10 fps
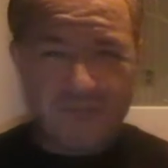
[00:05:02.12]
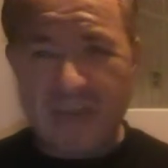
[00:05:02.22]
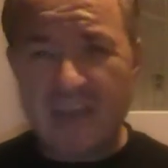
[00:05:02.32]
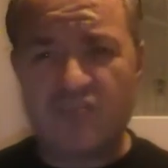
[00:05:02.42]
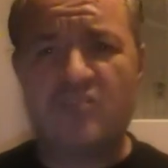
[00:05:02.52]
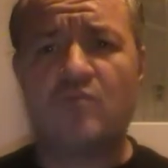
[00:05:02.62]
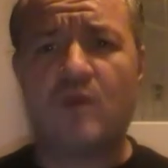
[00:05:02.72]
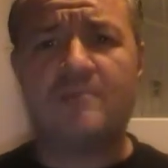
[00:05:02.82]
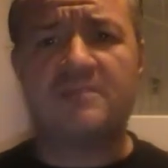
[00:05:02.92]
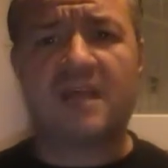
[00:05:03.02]
an aggregate
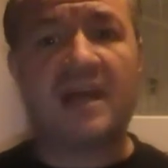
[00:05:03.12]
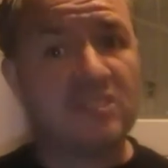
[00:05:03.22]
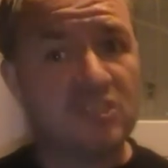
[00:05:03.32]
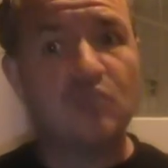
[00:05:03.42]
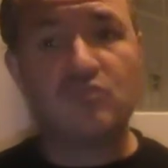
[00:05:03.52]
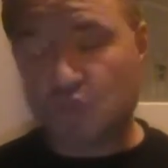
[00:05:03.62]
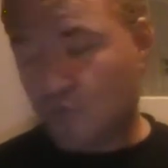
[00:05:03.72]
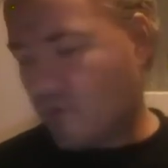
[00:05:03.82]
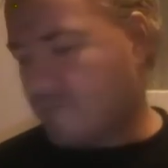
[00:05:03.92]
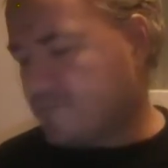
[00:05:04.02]
website is a good
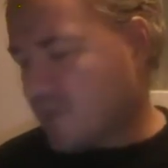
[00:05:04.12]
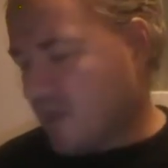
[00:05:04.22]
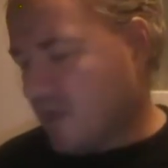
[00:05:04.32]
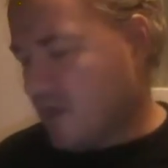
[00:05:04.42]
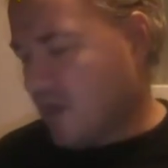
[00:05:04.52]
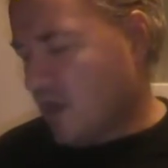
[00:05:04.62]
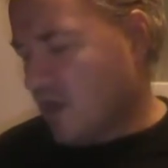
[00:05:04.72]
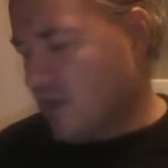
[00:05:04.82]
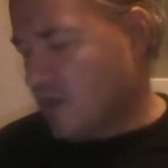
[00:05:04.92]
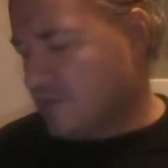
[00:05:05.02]
score.
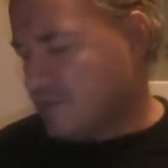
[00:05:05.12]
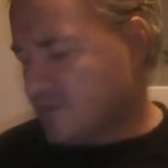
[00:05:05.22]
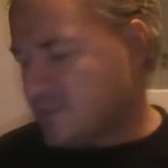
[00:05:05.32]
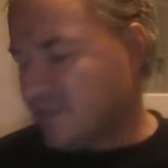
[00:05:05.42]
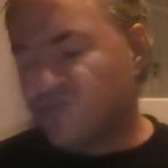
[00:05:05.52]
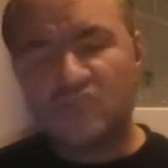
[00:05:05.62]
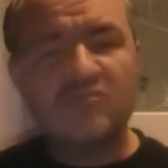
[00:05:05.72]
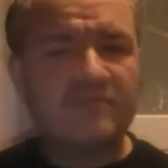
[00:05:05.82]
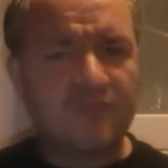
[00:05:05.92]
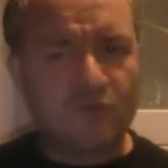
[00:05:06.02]
Um,
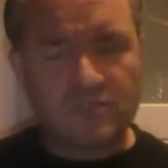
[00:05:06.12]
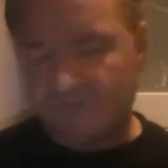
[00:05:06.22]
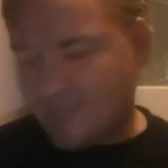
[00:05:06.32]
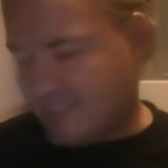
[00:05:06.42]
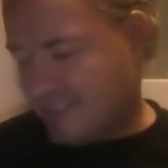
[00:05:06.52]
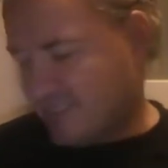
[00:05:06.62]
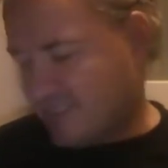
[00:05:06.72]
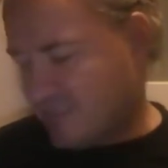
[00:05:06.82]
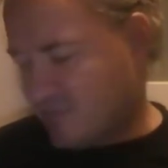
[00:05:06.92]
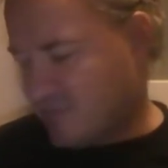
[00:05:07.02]
740 ratings,
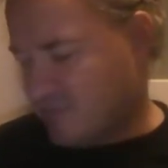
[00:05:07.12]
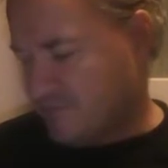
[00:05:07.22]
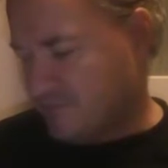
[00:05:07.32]
that's from.